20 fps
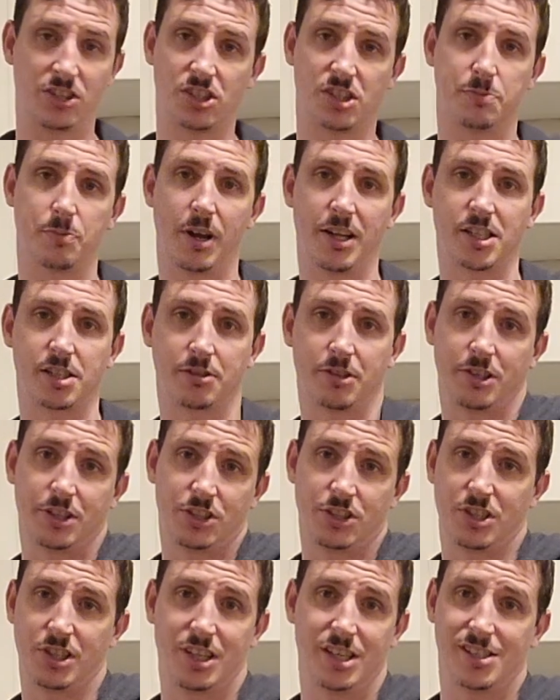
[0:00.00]
just mozzarella
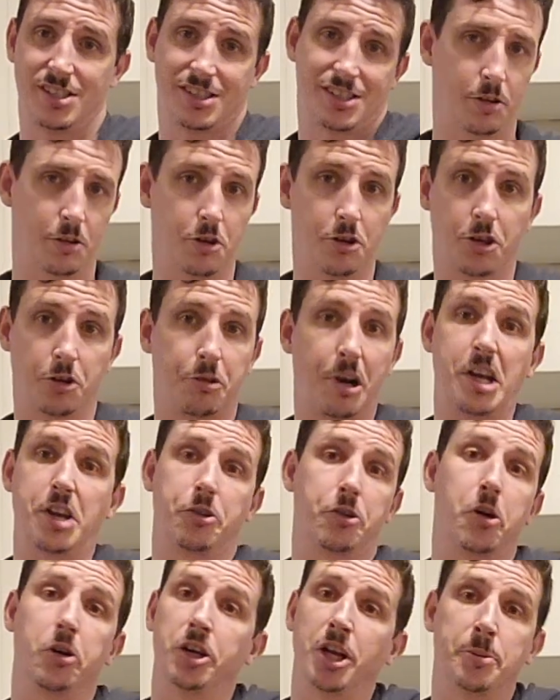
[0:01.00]
cheese. You can grate
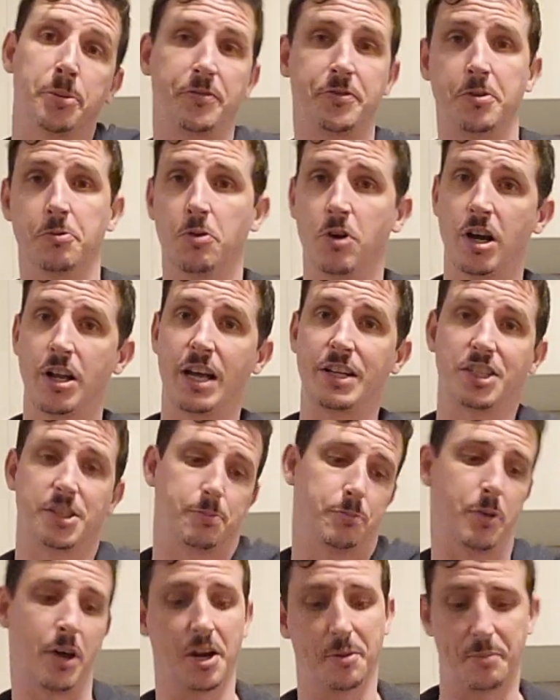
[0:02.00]
your own up if you want. I
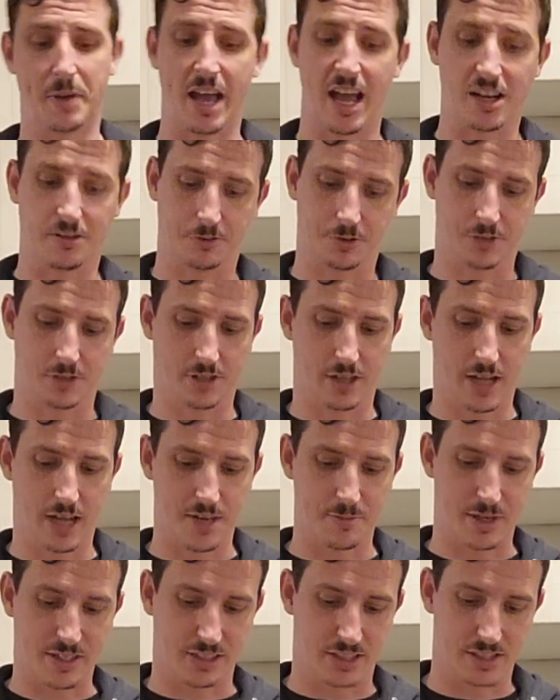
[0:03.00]
just bought a bag for
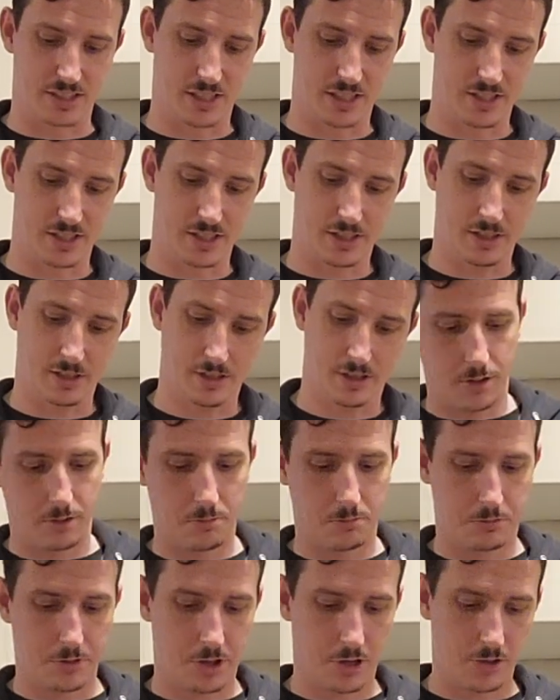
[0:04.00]
today to make this easy.
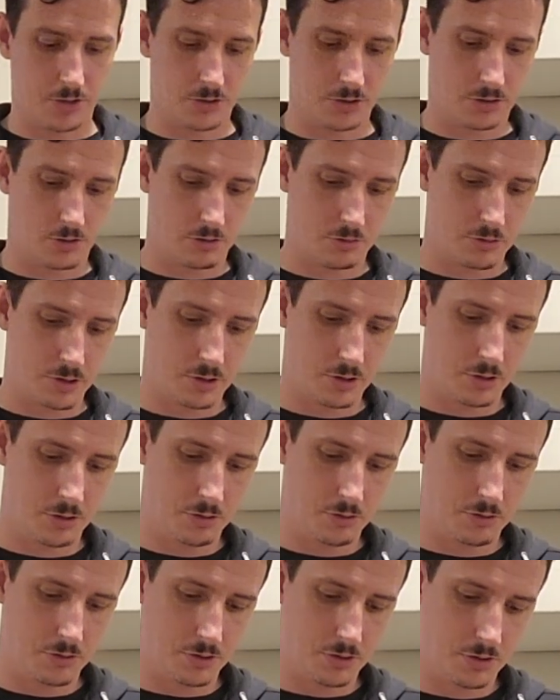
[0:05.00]
We are just going
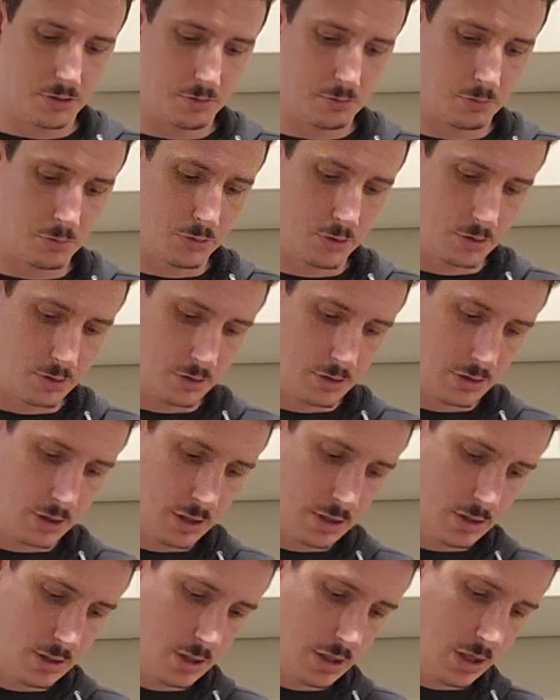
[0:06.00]
to put
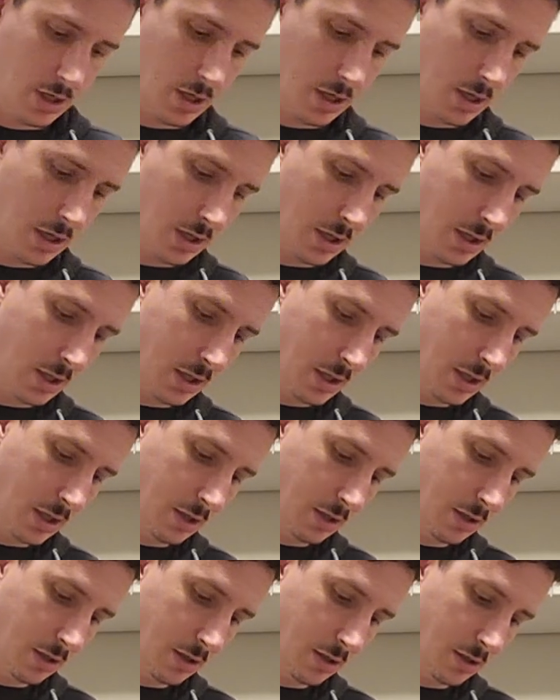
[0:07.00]
the teeny
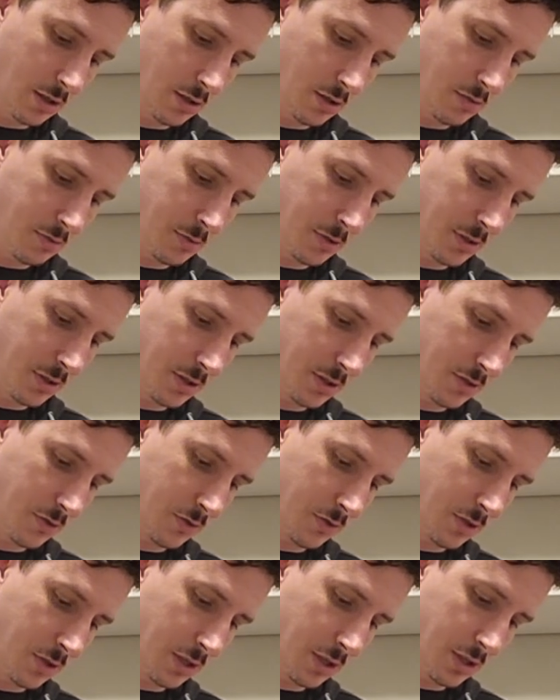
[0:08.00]
little bits of
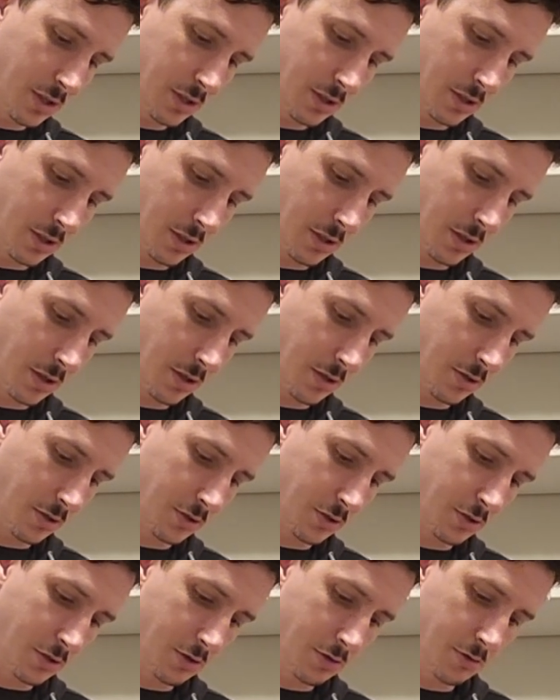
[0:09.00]
cheese on here.
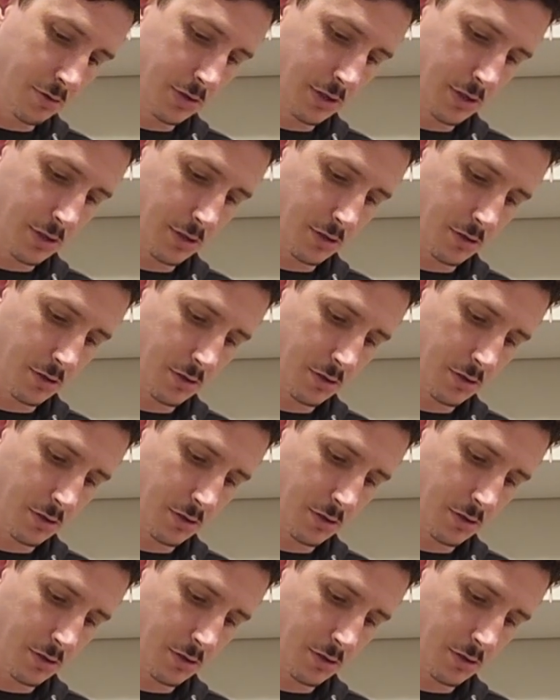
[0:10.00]
So little.